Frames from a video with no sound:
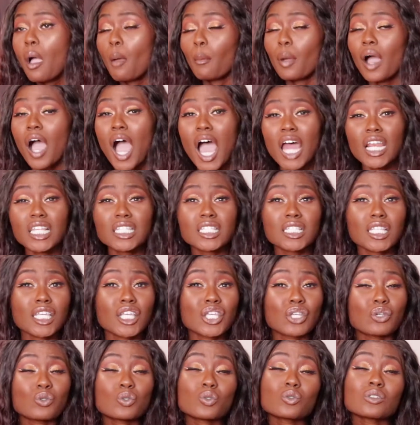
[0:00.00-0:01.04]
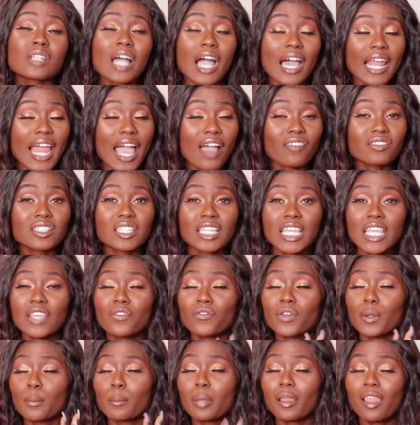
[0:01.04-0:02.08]
But honestly, you do not have to
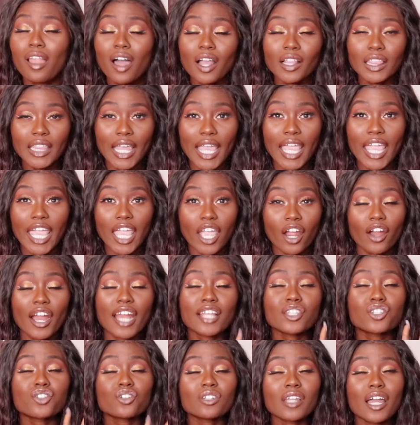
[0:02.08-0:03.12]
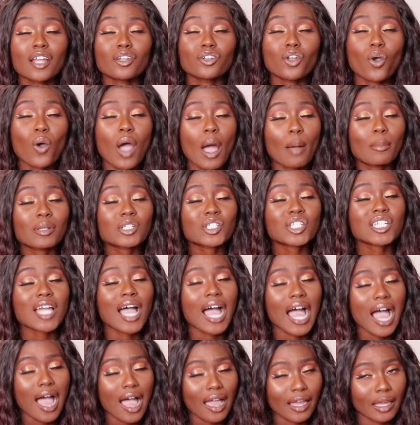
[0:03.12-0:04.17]
even pluck the hair. And do you not know how much
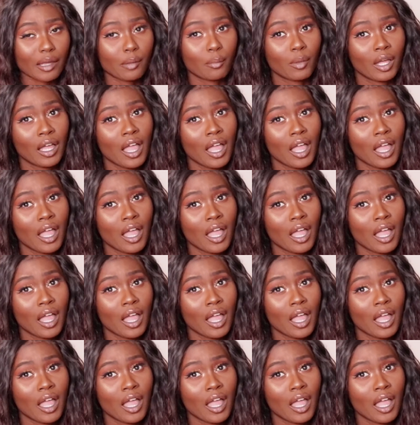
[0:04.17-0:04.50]
time